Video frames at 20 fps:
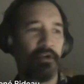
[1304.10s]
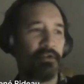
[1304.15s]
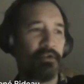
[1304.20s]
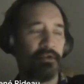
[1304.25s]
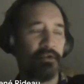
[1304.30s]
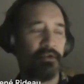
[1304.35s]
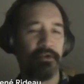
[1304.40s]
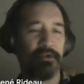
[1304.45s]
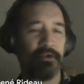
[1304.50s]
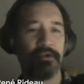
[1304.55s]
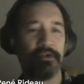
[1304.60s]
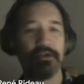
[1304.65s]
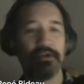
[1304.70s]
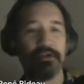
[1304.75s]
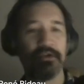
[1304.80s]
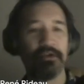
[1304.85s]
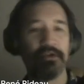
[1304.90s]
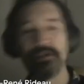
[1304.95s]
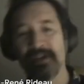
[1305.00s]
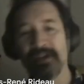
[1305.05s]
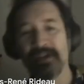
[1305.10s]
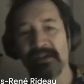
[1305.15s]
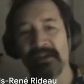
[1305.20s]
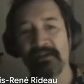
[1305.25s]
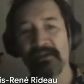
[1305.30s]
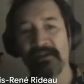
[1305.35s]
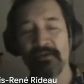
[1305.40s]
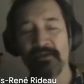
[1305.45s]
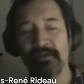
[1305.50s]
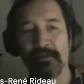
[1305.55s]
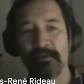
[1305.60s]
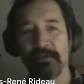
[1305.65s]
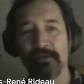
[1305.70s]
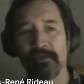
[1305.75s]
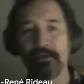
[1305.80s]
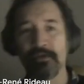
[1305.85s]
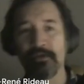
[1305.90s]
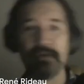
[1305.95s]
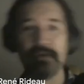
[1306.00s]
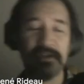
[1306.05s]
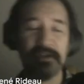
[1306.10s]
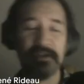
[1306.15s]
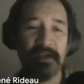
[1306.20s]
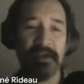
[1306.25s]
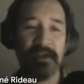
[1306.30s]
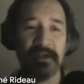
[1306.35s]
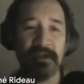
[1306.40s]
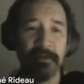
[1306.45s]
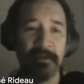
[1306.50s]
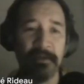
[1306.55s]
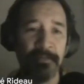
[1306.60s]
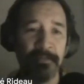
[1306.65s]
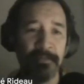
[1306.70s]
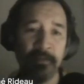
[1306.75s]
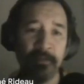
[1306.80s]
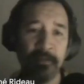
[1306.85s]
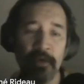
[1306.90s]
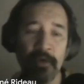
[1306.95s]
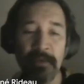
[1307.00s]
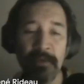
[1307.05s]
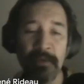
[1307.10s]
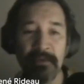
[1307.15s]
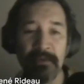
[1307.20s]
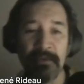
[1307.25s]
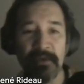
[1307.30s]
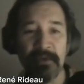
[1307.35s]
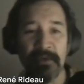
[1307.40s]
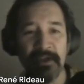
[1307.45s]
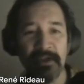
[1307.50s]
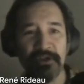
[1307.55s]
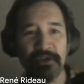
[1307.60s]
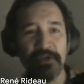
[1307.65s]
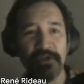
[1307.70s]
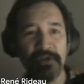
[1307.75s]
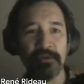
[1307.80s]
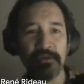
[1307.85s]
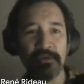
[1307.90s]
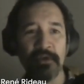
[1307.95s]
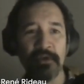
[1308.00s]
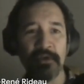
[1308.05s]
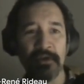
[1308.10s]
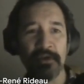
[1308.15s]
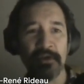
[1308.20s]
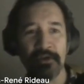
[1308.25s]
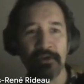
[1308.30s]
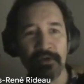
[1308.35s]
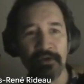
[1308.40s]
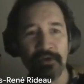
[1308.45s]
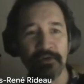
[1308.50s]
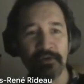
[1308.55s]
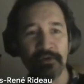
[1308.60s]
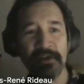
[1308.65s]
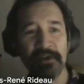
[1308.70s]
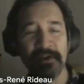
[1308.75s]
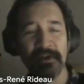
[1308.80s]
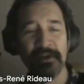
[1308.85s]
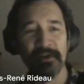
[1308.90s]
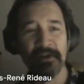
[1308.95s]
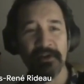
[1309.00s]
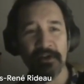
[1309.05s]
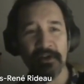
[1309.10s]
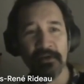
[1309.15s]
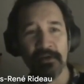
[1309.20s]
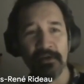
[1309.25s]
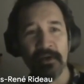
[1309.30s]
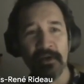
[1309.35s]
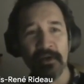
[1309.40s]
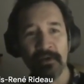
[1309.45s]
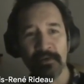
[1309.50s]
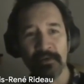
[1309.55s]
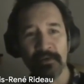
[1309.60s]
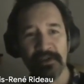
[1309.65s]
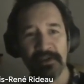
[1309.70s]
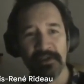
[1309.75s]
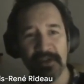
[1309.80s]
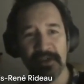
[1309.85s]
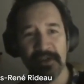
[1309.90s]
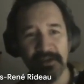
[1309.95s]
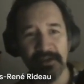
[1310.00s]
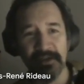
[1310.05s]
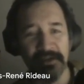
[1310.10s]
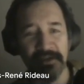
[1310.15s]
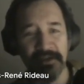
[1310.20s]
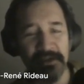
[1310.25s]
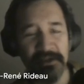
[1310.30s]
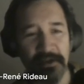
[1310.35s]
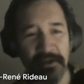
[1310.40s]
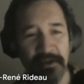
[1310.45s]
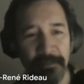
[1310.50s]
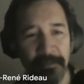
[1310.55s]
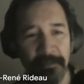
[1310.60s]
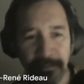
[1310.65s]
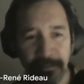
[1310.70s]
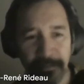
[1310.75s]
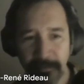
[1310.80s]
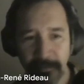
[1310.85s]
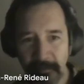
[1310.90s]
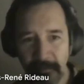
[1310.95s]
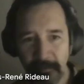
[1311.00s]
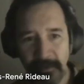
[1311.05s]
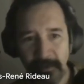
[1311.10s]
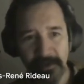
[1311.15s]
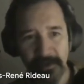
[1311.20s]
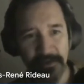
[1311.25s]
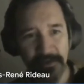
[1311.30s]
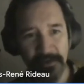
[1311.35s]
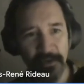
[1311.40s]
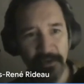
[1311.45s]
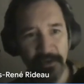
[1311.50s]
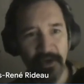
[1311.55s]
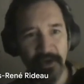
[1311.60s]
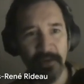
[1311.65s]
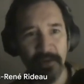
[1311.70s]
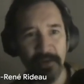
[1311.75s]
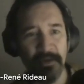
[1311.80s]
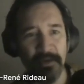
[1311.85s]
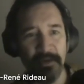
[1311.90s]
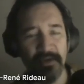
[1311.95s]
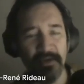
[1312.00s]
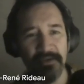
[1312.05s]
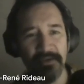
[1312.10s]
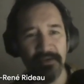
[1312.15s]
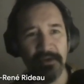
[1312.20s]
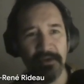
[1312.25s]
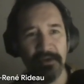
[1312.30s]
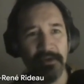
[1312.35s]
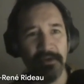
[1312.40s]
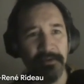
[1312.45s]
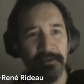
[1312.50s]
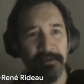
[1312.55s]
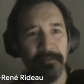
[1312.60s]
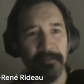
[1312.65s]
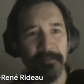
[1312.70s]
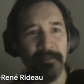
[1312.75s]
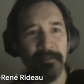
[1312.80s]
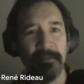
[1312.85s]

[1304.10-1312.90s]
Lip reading: the node side, so the contract side, or maybe we can show you on the contract side how we change this mock-up of the